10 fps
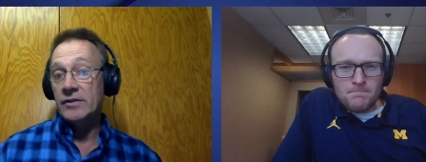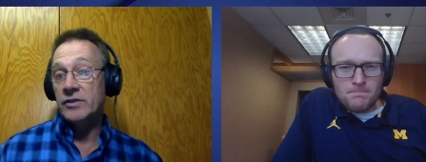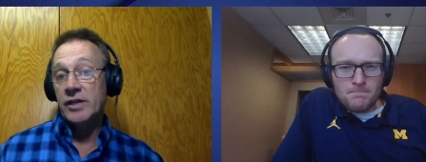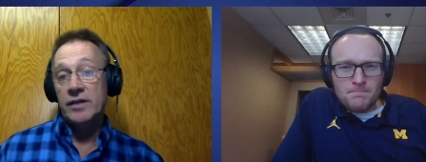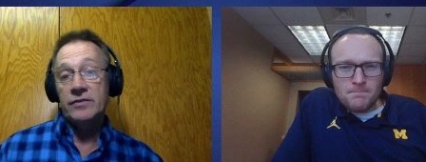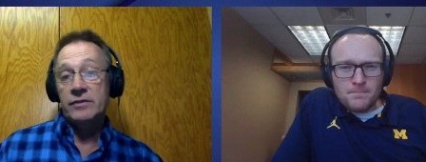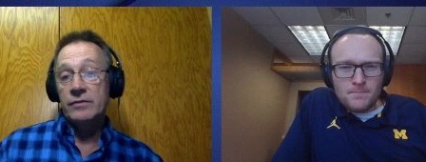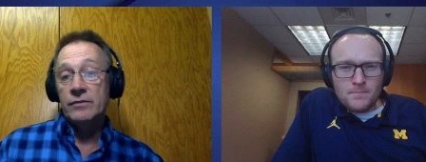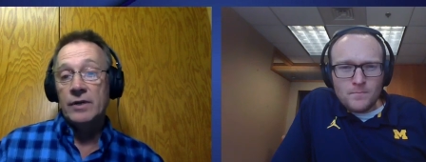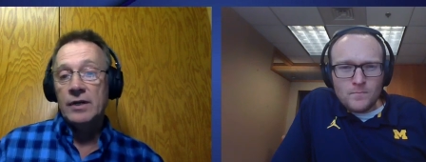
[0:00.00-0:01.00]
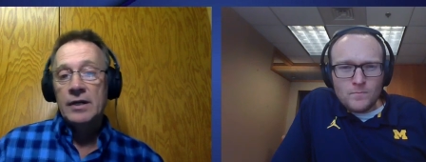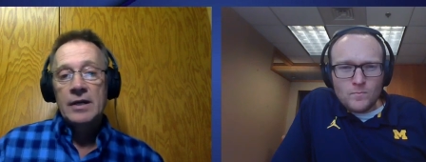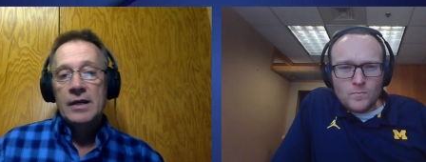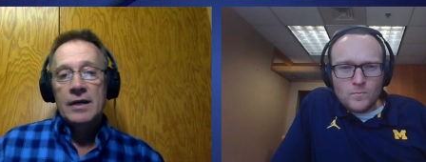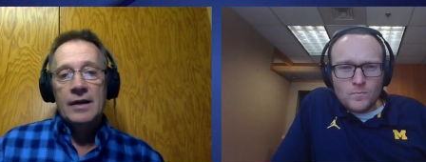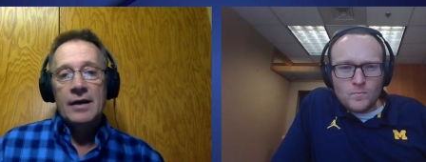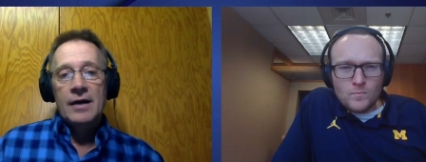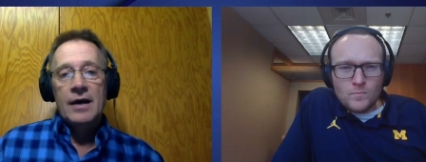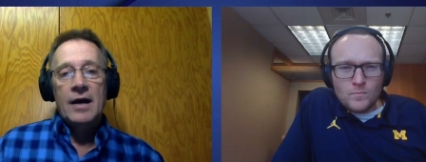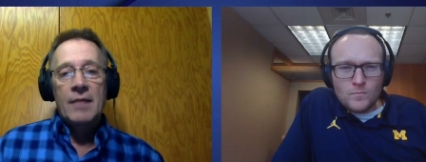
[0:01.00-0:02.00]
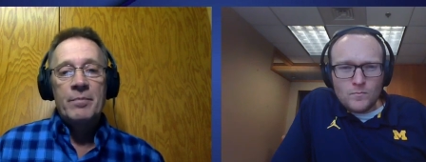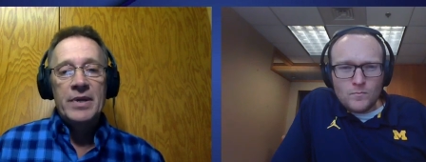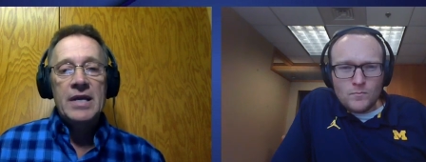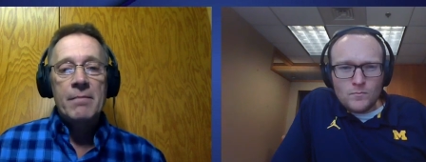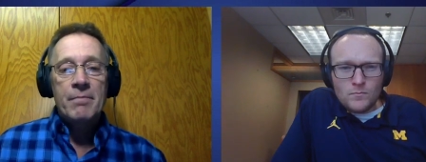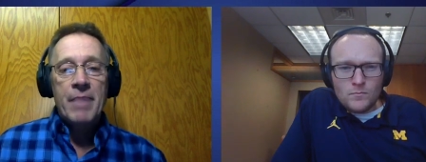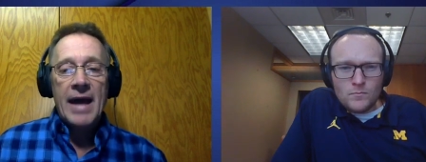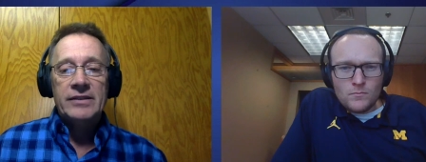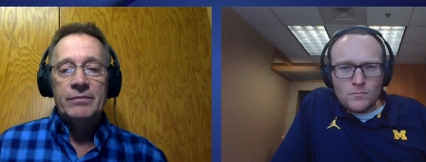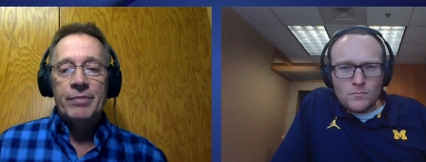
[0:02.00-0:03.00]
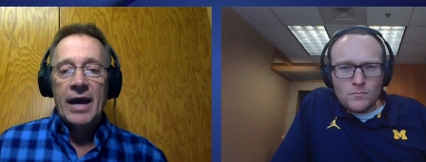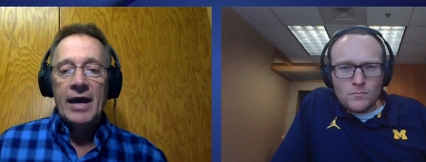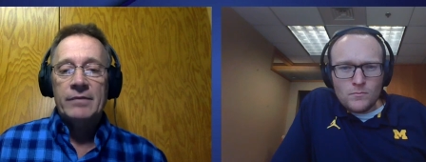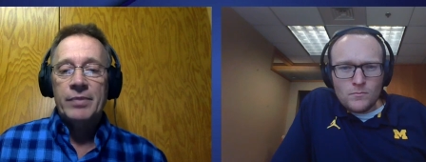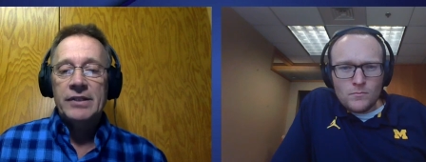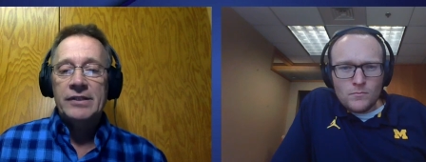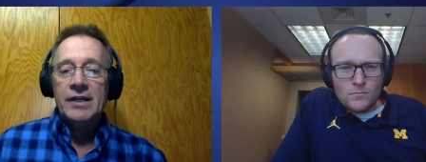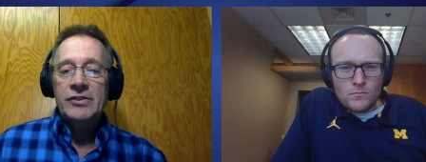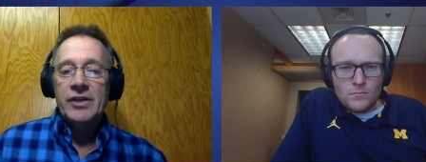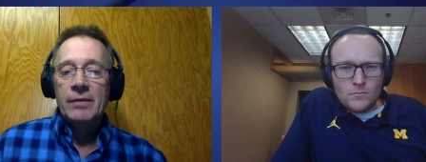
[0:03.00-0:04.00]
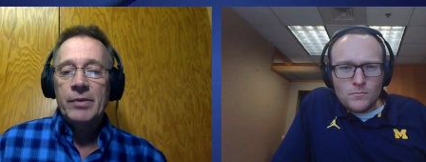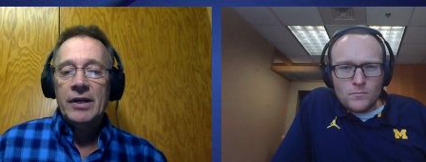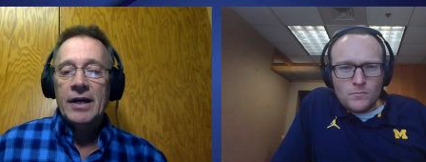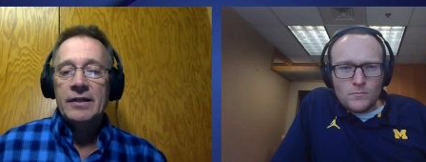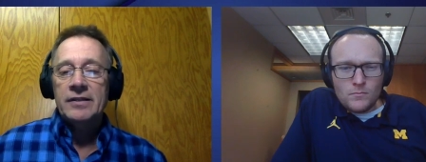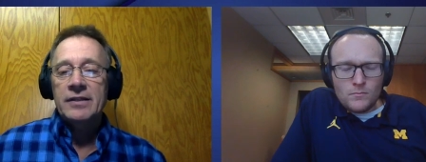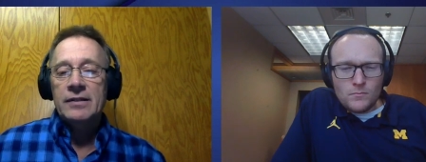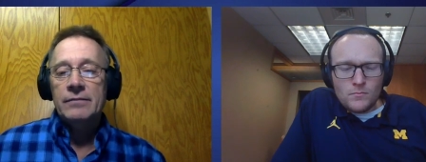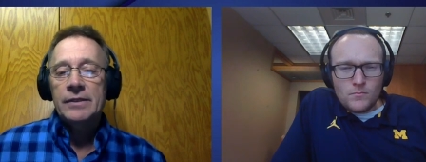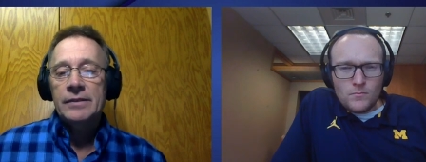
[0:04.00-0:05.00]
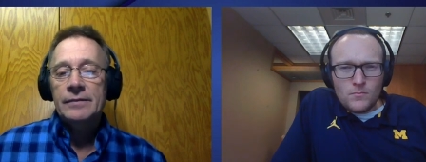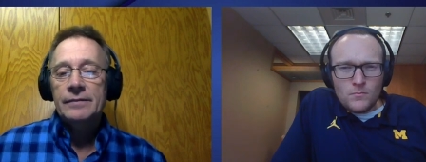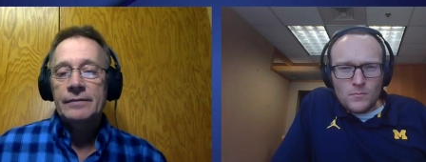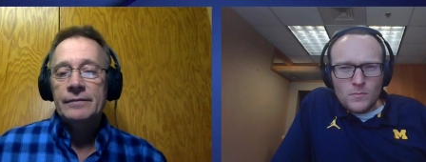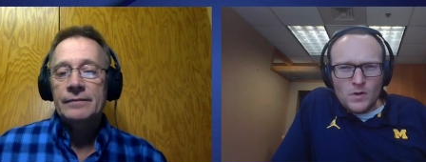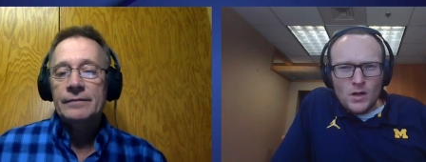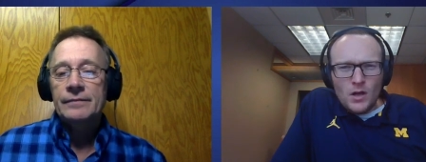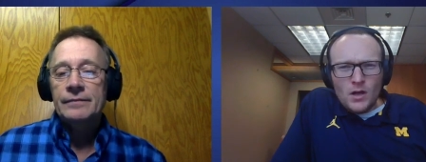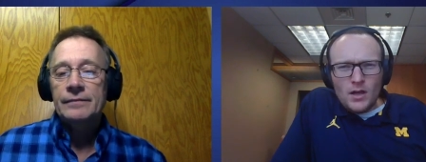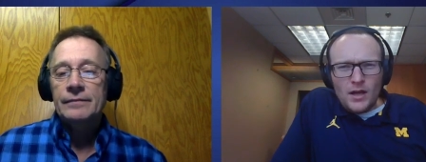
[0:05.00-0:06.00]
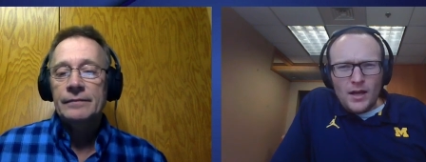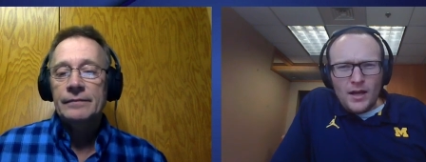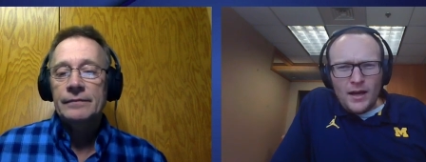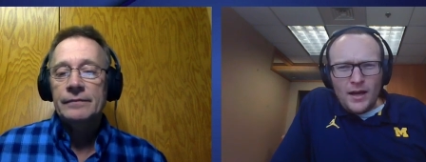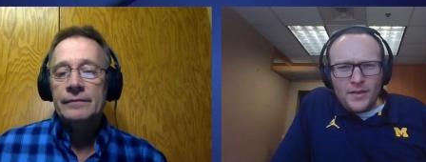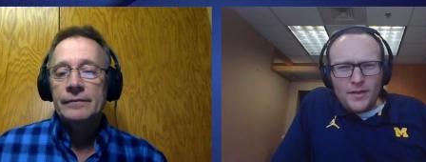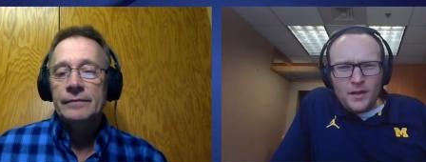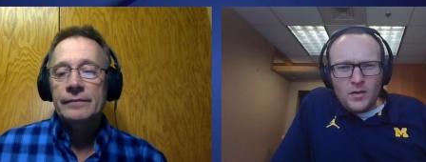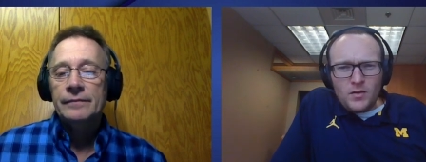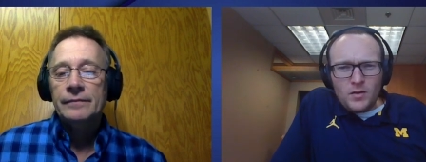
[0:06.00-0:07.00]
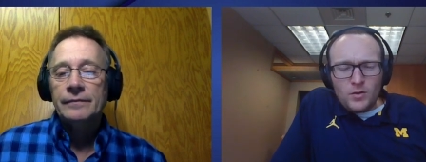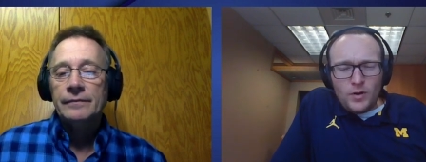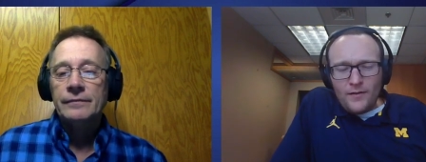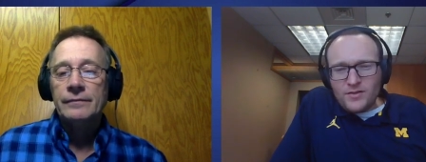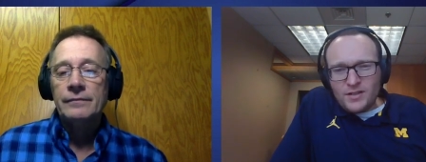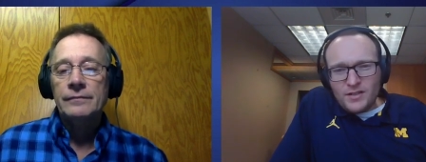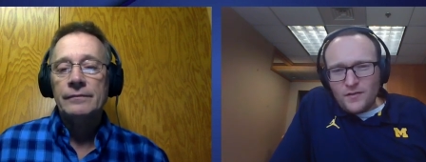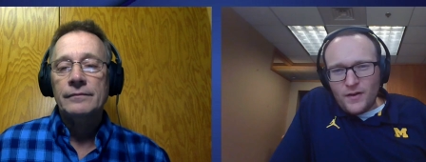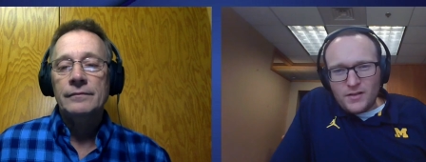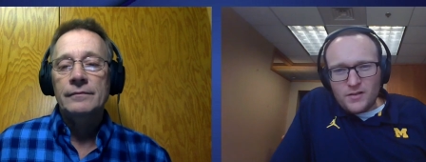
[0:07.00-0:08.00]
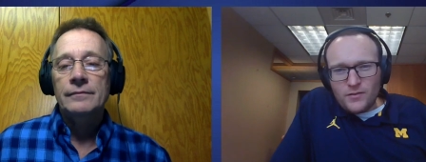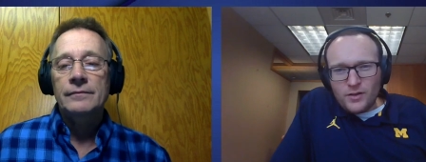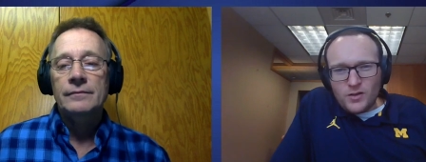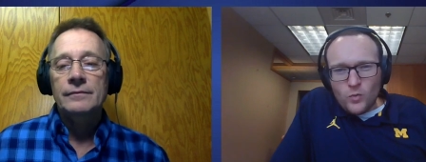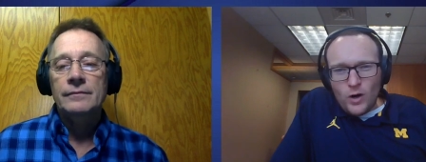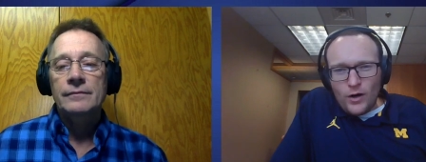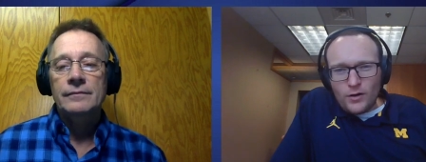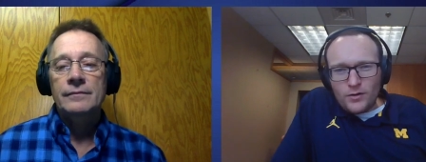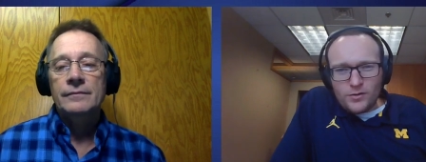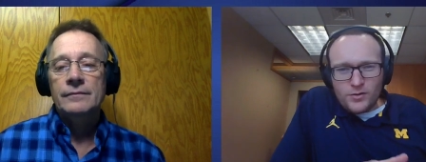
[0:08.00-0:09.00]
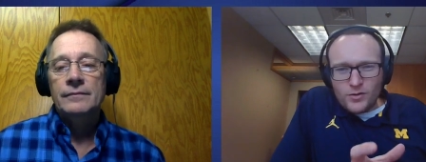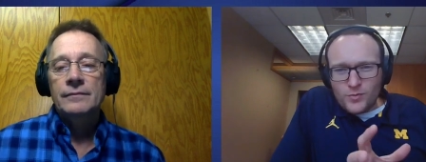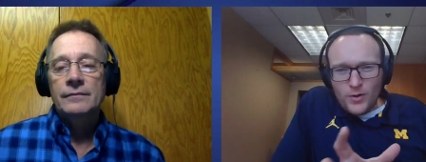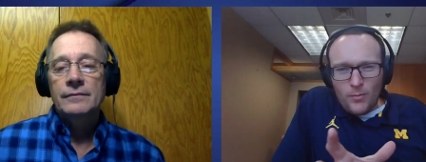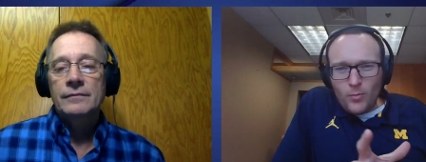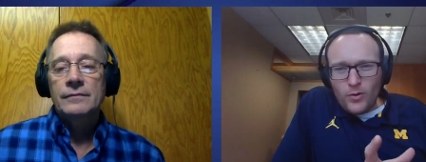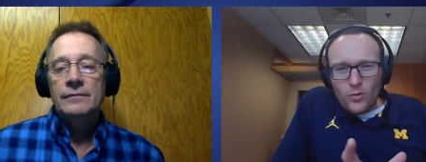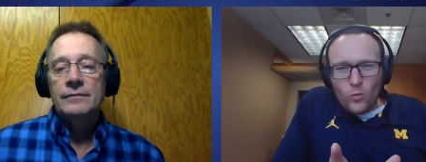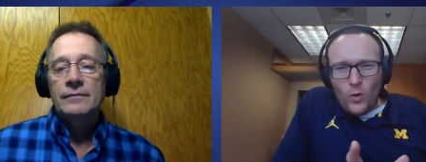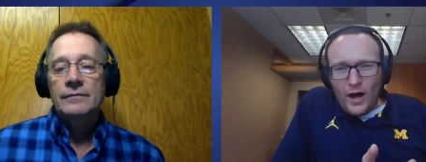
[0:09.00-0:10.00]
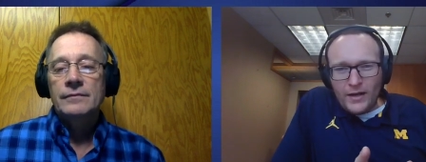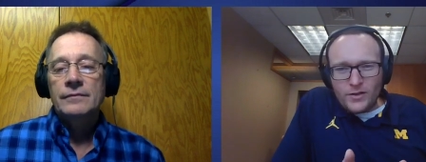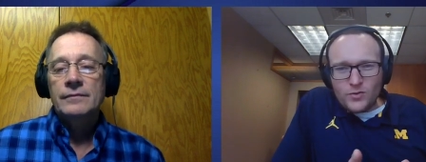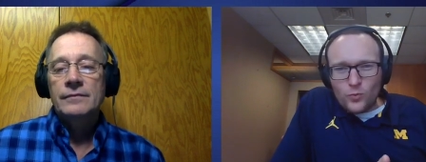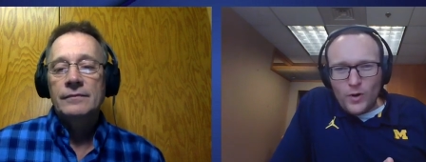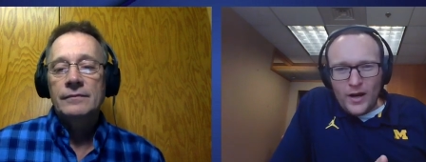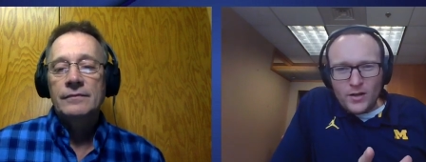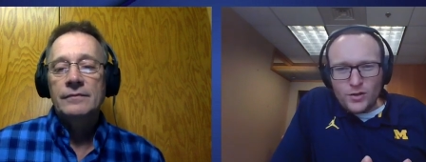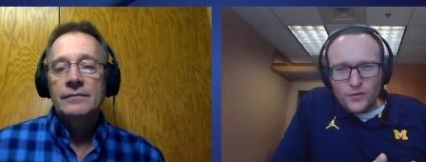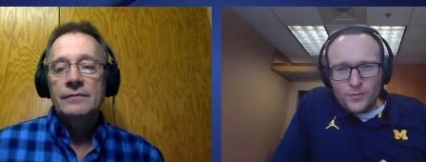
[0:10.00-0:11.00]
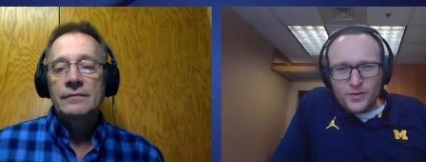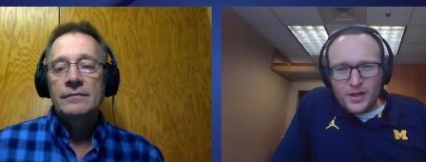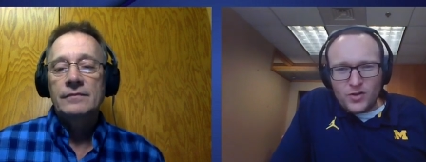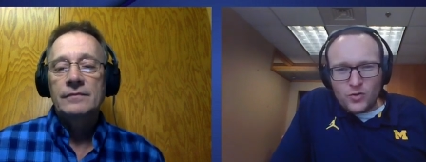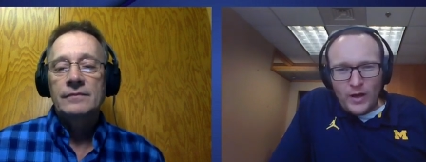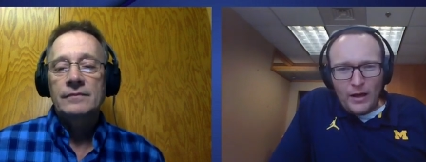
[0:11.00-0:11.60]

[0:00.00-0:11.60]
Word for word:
Speaker 1: has a chance to uh, uh, be a back to back Big Ten champion kind of team?
Speaker 2: Yeah, I think you know obviously defensively is where there's there's probably the widest range of potential